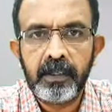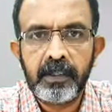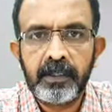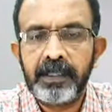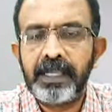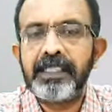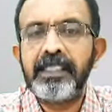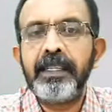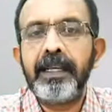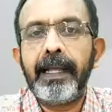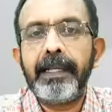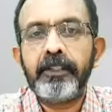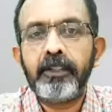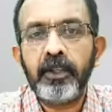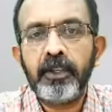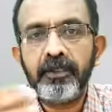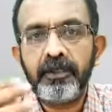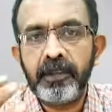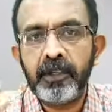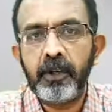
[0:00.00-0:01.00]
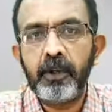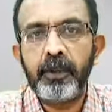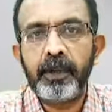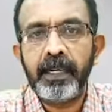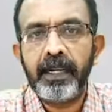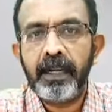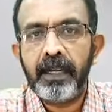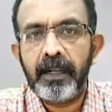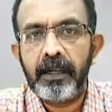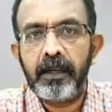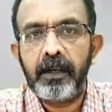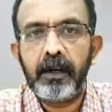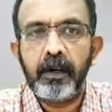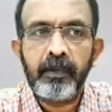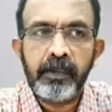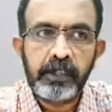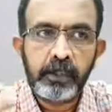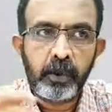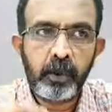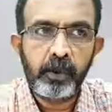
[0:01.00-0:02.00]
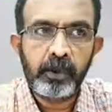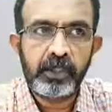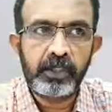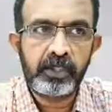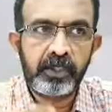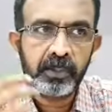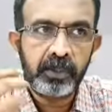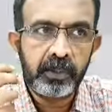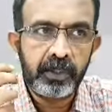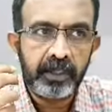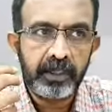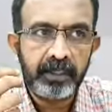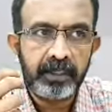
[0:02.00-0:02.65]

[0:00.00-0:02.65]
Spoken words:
That's a natural phenomena which causes